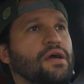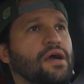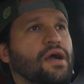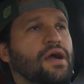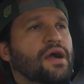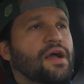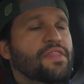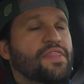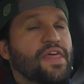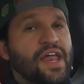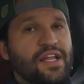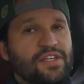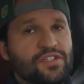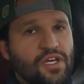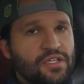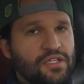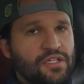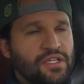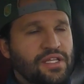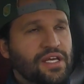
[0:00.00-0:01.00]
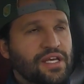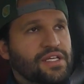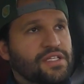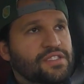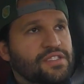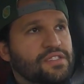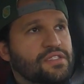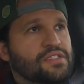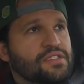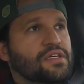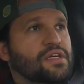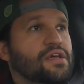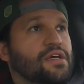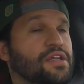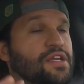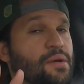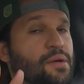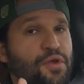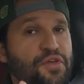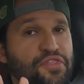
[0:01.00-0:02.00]
Uh, that is on the list.
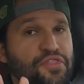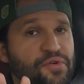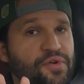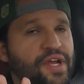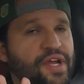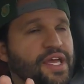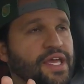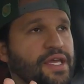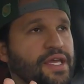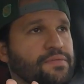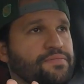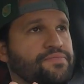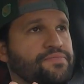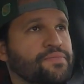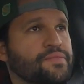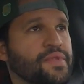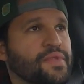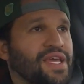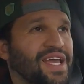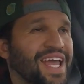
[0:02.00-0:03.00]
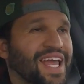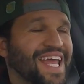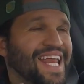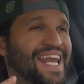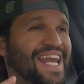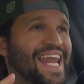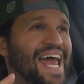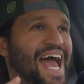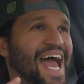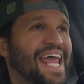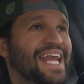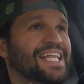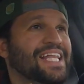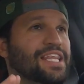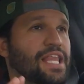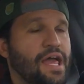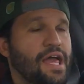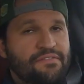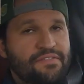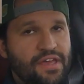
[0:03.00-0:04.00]
Number three, a
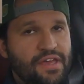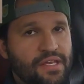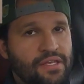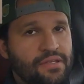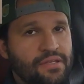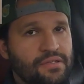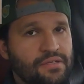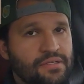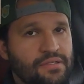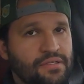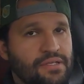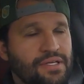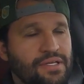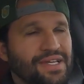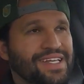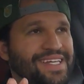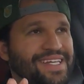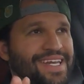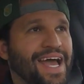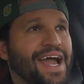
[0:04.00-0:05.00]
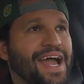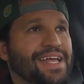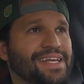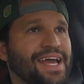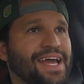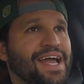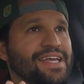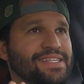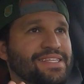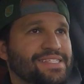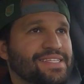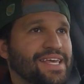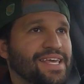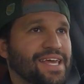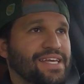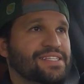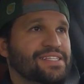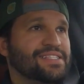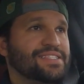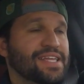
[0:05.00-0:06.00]
911
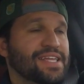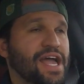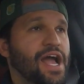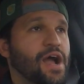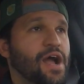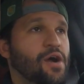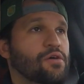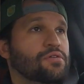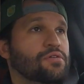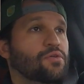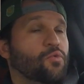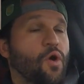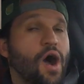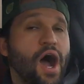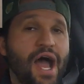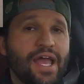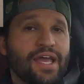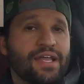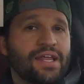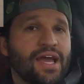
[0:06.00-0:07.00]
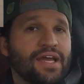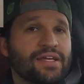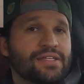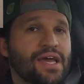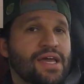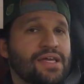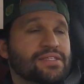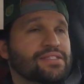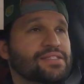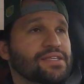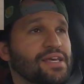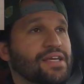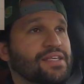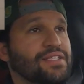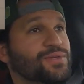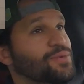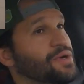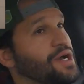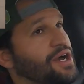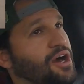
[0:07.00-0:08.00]
996. Now, why a
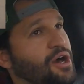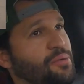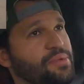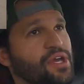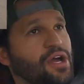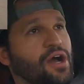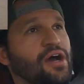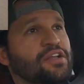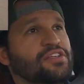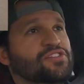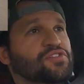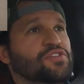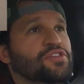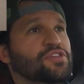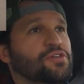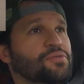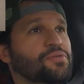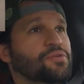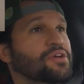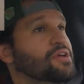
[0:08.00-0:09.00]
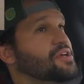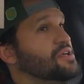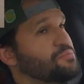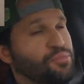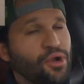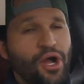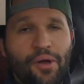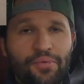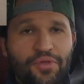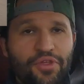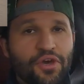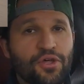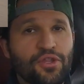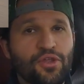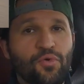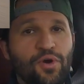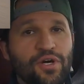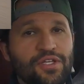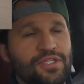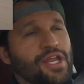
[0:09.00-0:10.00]
996? Well, I'll be honest with you, probably the
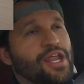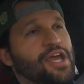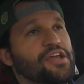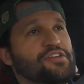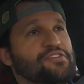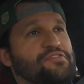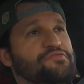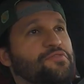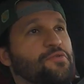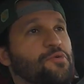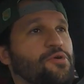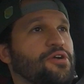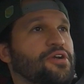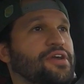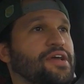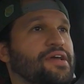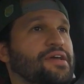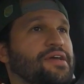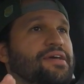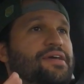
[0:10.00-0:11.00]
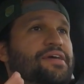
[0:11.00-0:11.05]
only one that I can afford.